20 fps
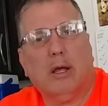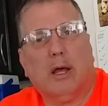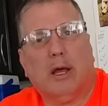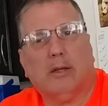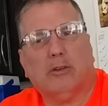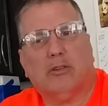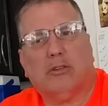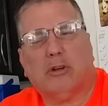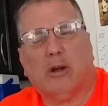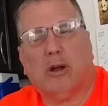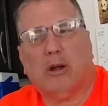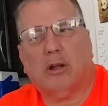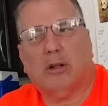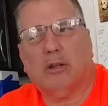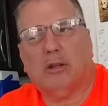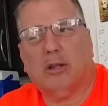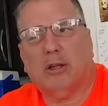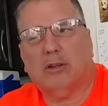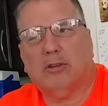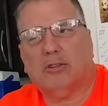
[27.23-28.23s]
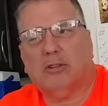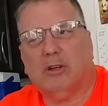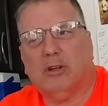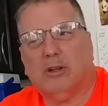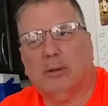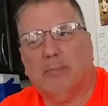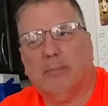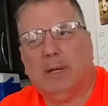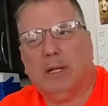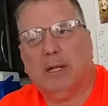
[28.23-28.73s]
I started this in
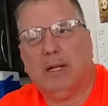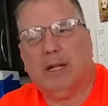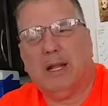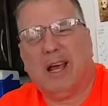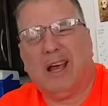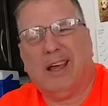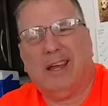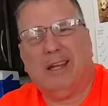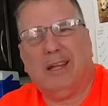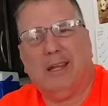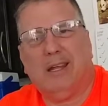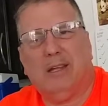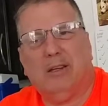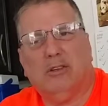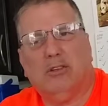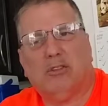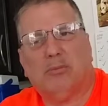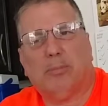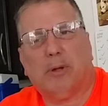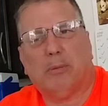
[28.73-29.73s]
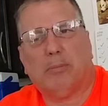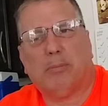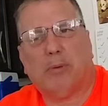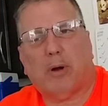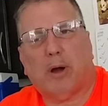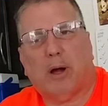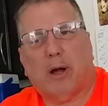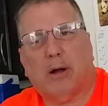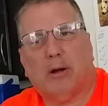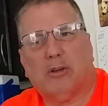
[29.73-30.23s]
the mid-90s, but
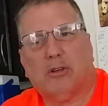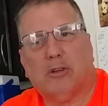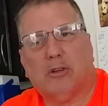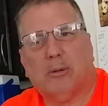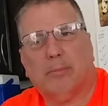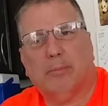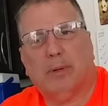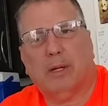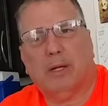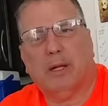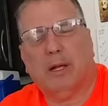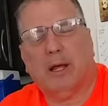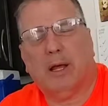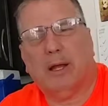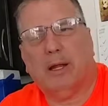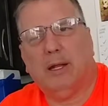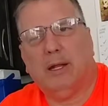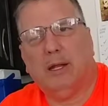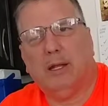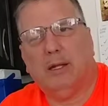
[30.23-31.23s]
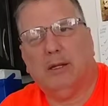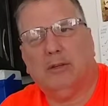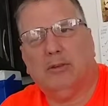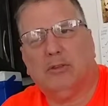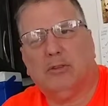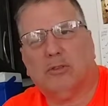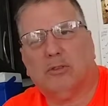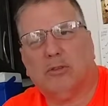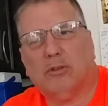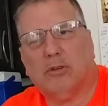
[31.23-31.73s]
prior to the
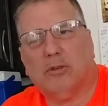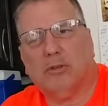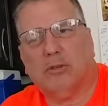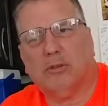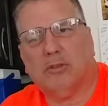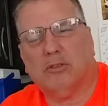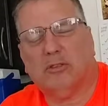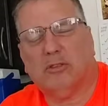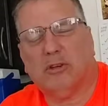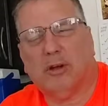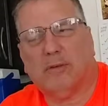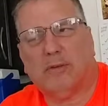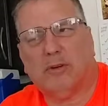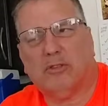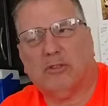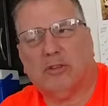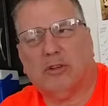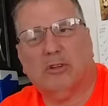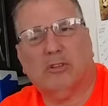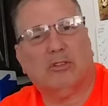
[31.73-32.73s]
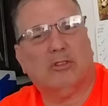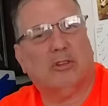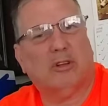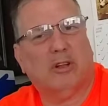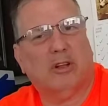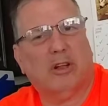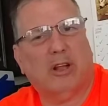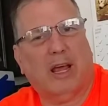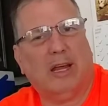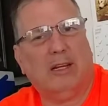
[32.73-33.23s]
mid-90s, ever since
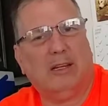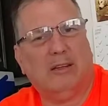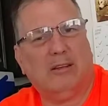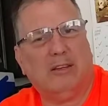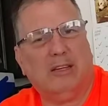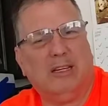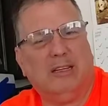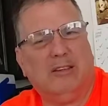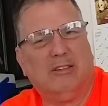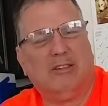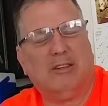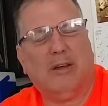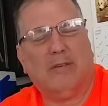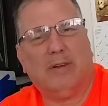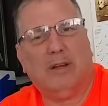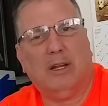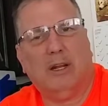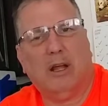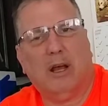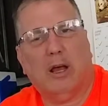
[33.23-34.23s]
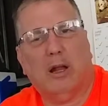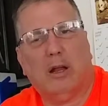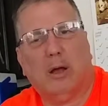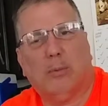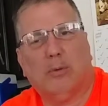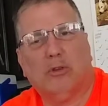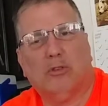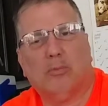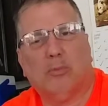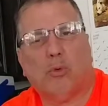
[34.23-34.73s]
1979, I
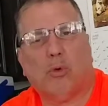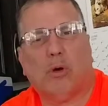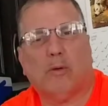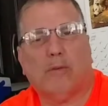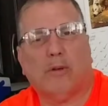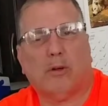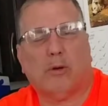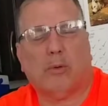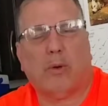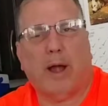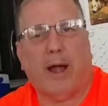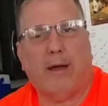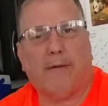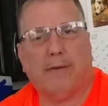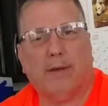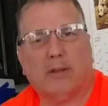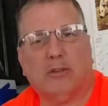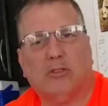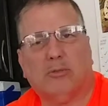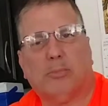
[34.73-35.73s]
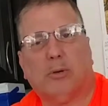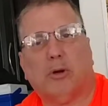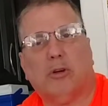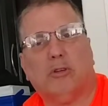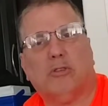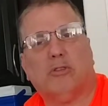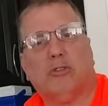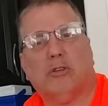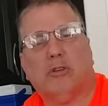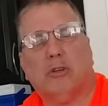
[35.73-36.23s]
was more of a graphics
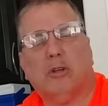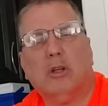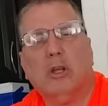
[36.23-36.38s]
person.